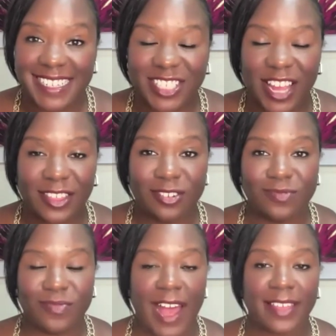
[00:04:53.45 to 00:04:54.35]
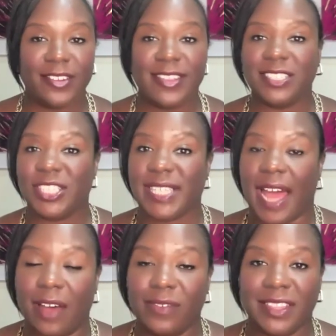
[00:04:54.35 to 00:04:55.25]
each other rather than just
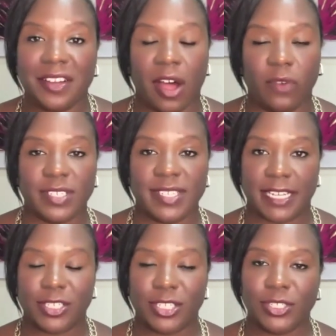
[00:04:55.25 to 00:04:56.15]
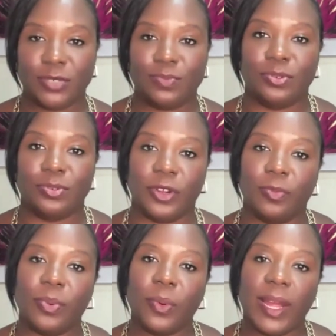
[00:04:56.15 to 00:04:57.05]
having the conversation to prove
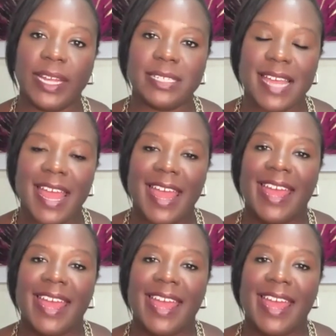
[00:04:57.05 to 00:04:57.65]
your point.